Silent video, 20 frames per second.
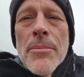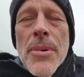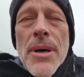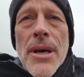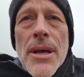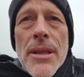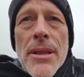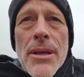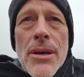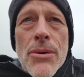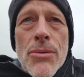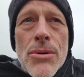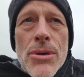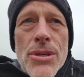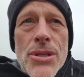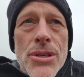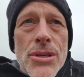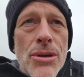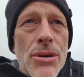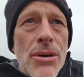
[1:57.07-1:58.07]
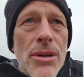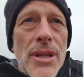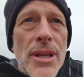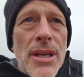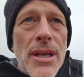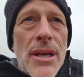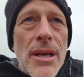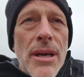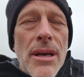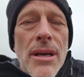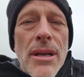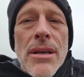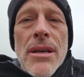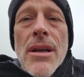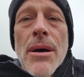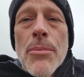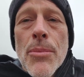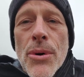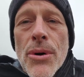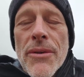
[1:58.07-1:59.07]
But there were certainly a
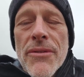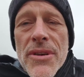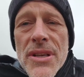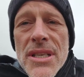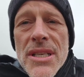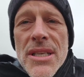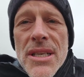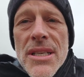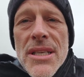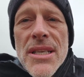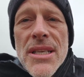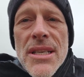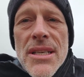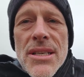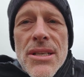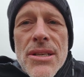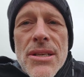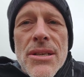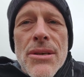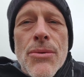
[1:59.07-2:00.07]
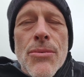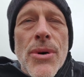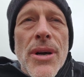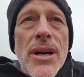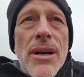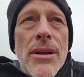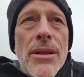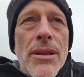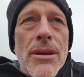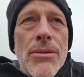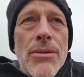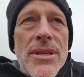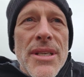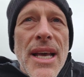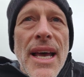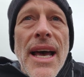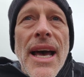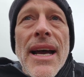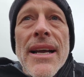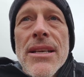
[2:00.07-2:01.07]
number of instances where there was
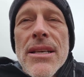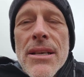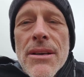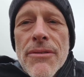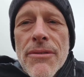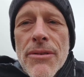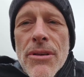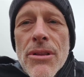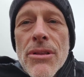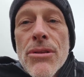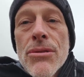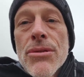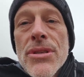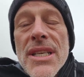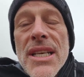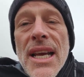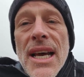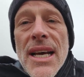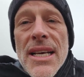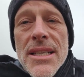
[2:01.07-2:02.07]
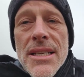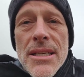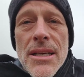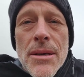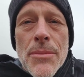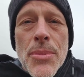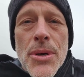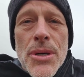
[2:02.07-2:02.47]
active, enthusiastic